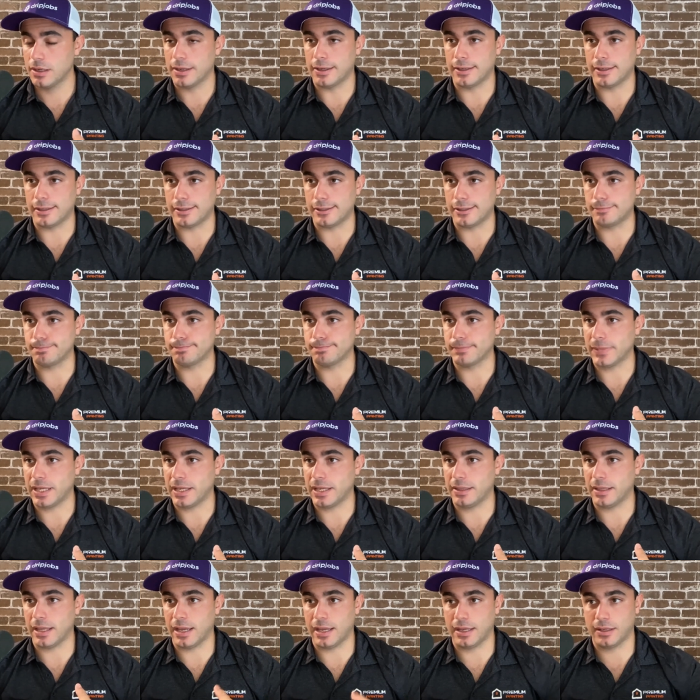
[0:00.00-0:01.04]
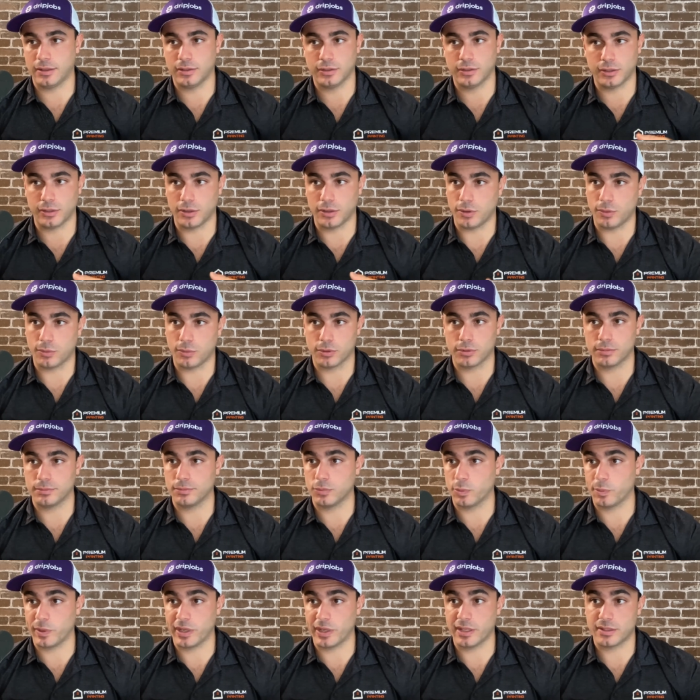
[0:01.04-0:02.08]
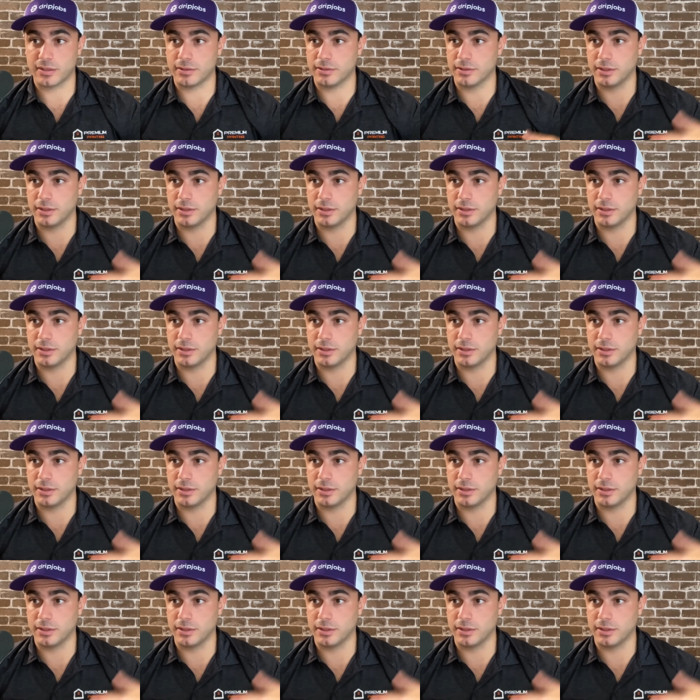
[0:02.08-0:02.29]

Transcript: um, and that you know we're we're being